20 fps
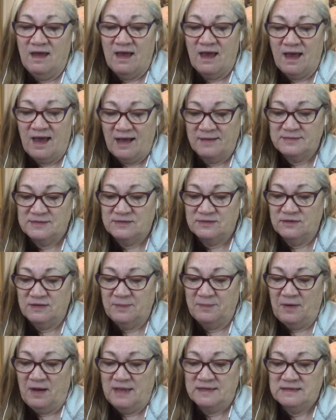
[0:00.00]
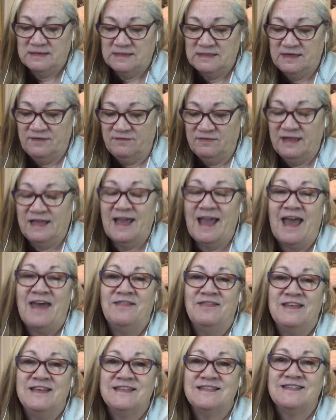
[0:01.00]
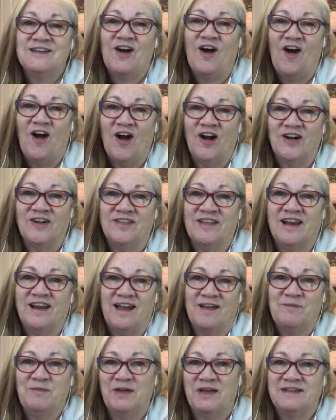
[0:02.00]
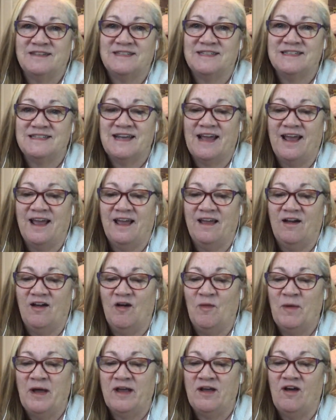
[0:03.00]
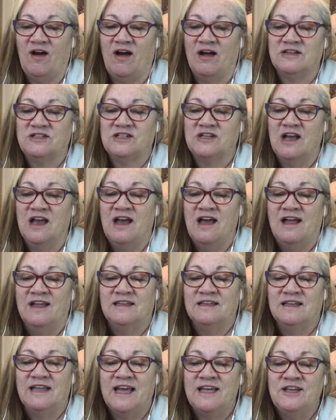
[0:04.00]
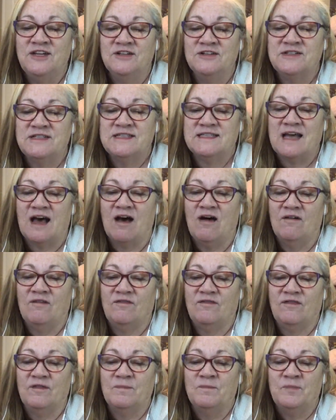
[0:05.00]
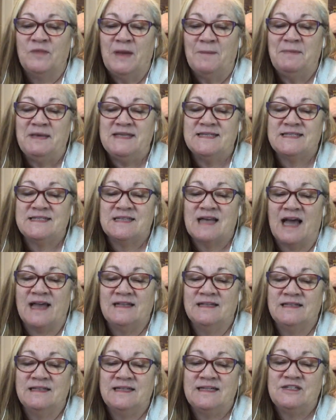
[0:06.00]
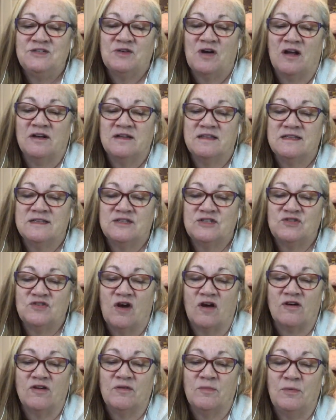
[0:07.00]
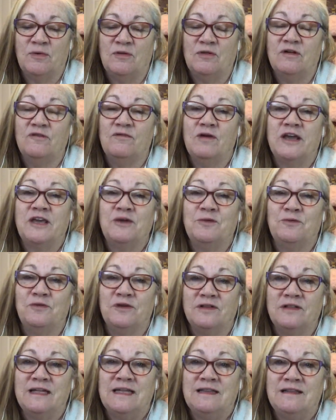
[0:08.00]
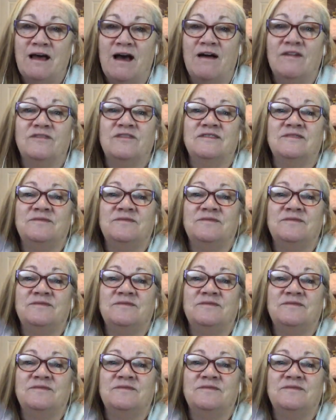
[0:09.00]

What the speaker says: Absolutely, positively. And this card that I picked today, oh my gosh, let yourself be silently drawn to the stronger pull of what you really love.